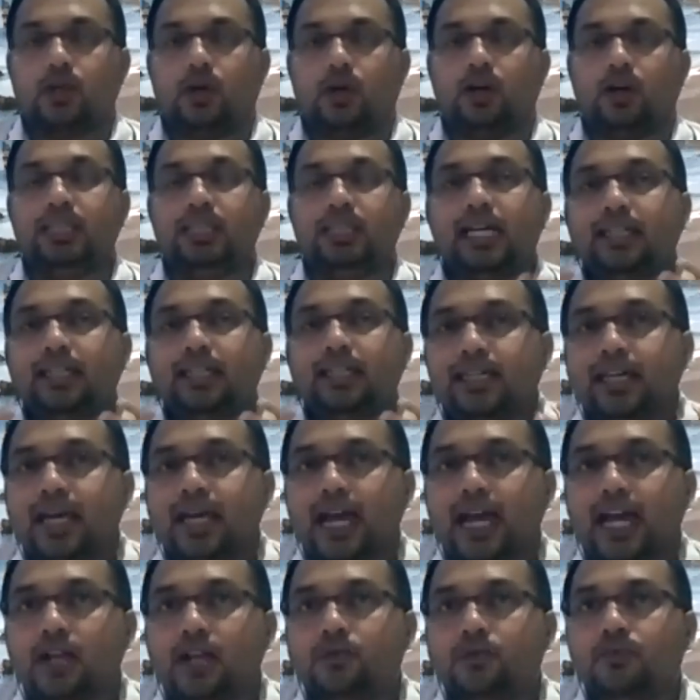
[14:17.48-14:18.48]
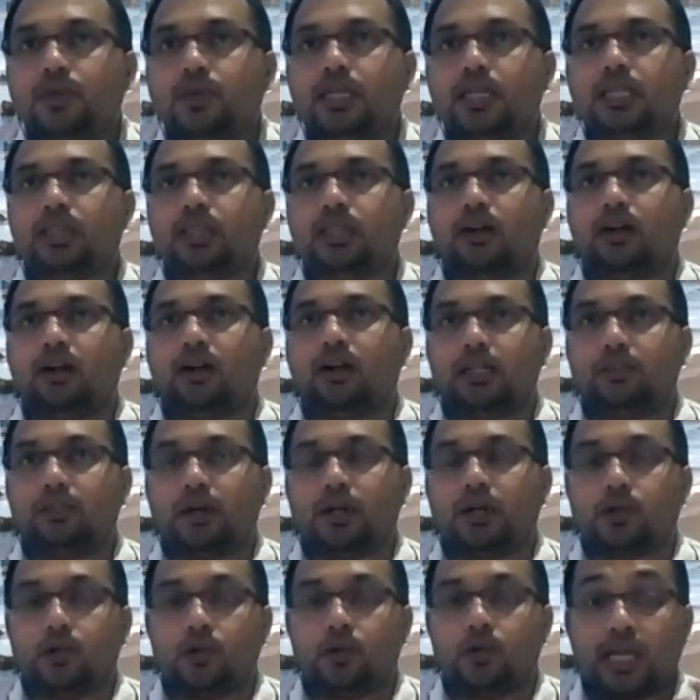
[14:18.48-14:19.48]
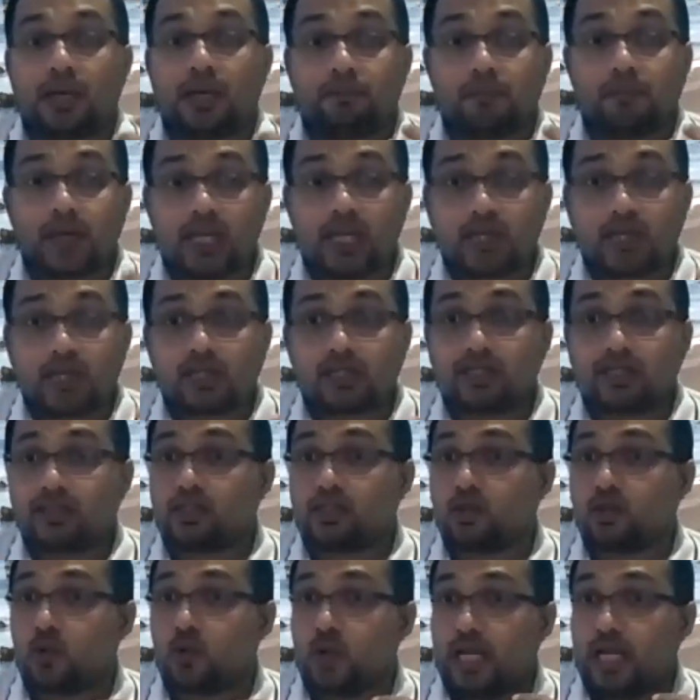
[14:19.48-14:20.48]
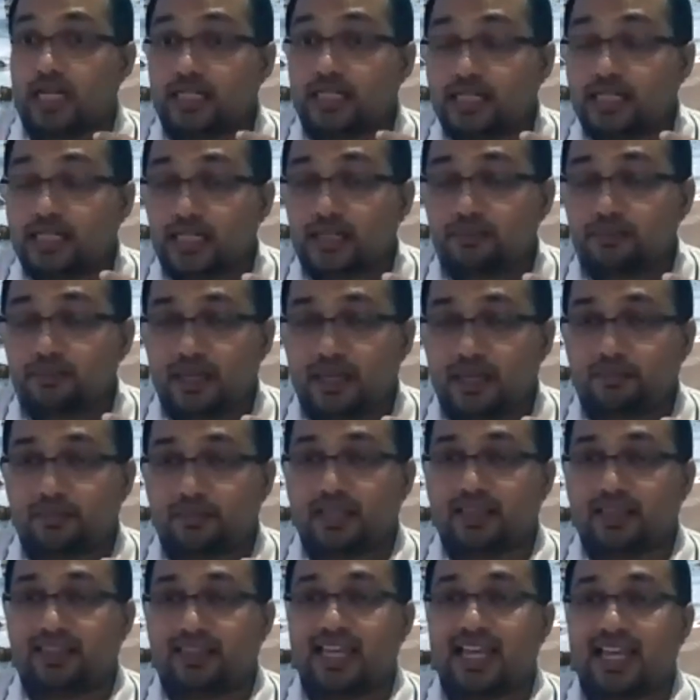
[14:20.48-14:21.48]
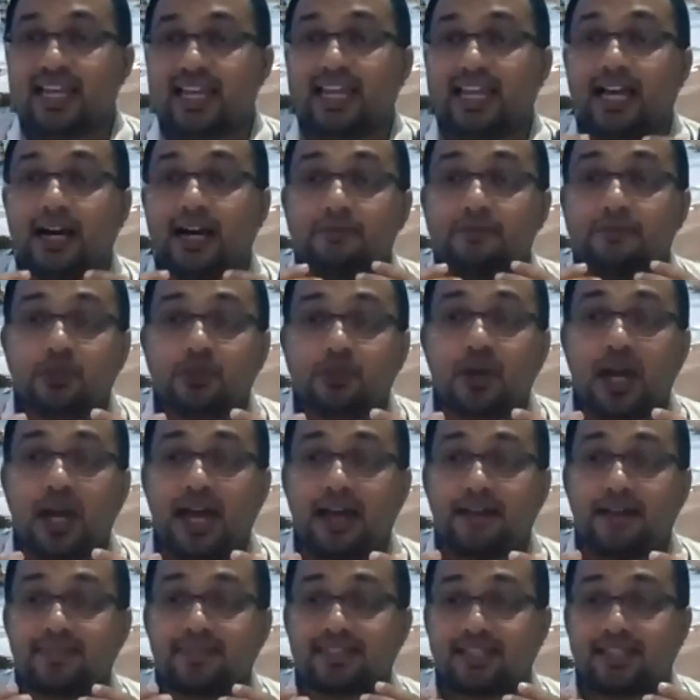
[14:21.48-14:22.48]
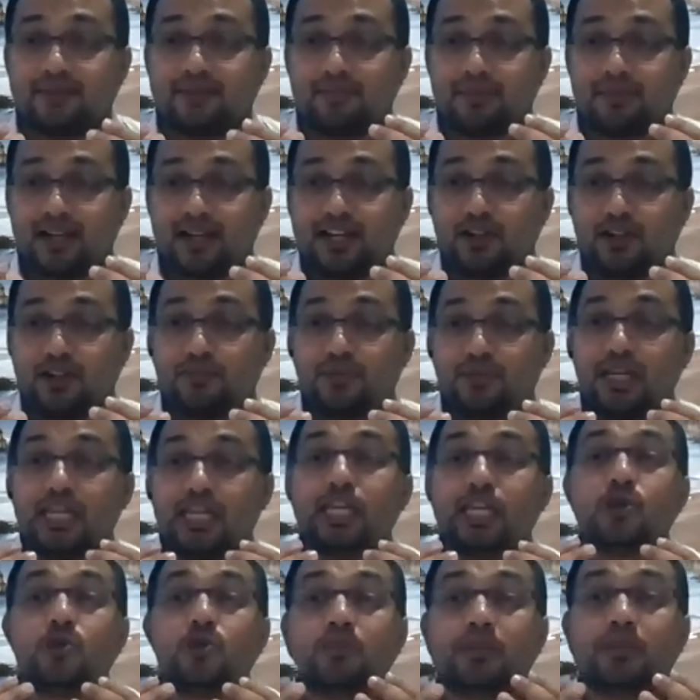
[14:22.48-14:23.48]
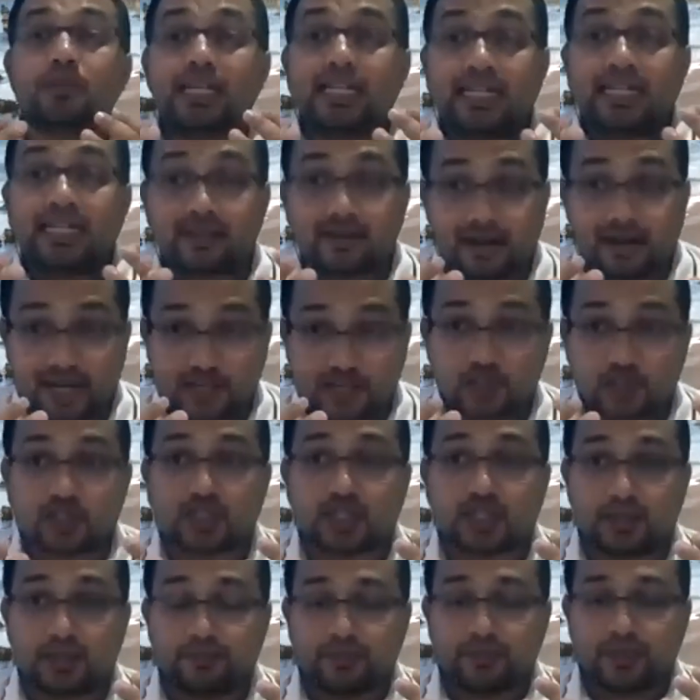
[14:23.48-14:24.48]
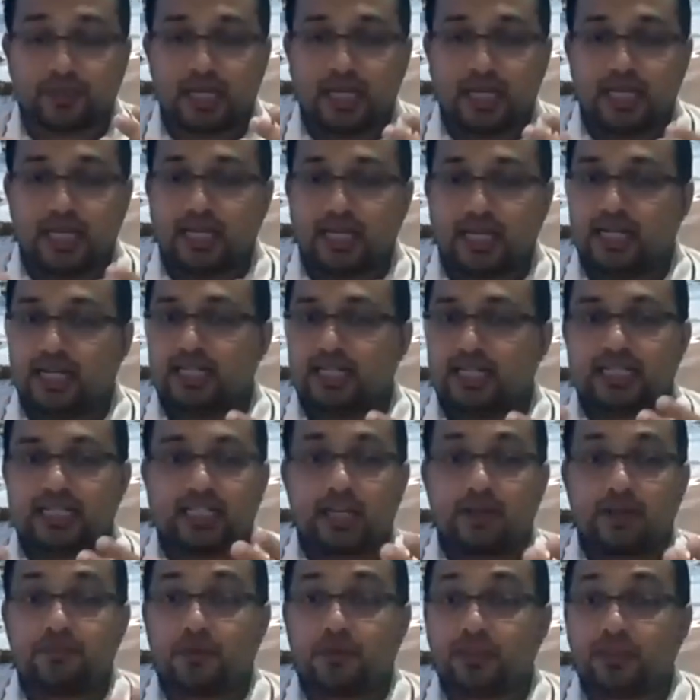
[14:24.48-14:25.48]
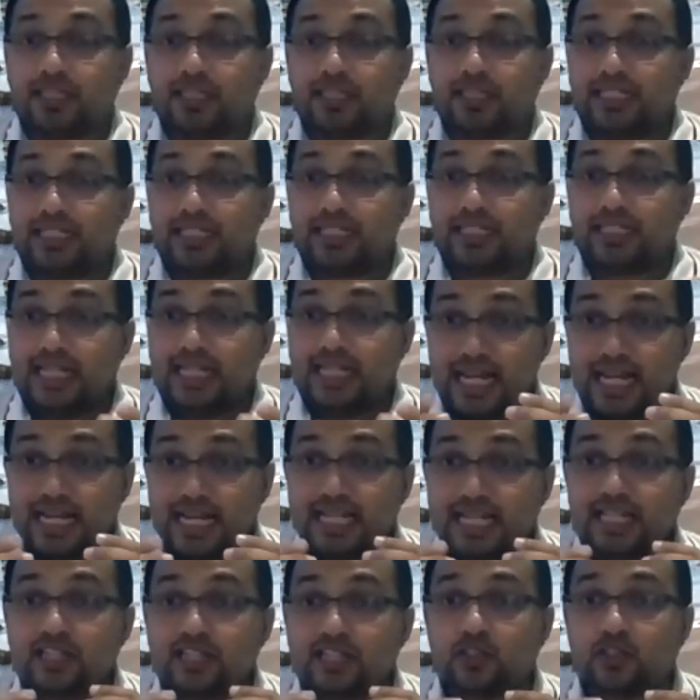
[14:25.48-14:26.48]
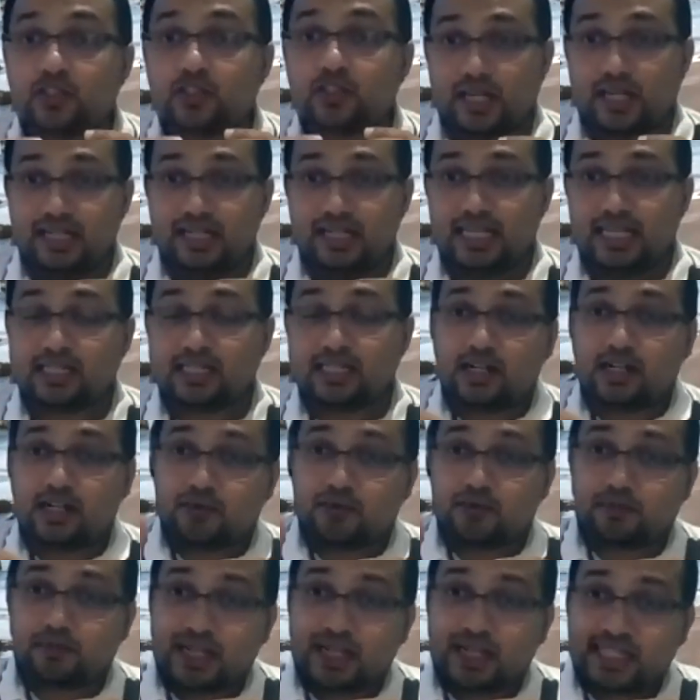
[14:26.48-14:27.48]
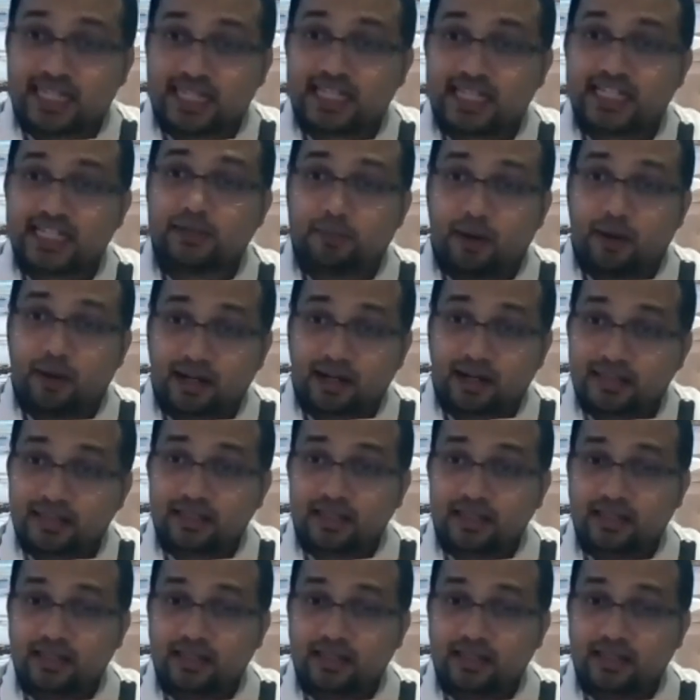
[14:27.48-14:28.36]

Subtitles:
On the other hand, we thought about, okay, patients or elderly people, they love to have some kind of a human interaction. Let's say for the daily check-in, instead of pressing a button,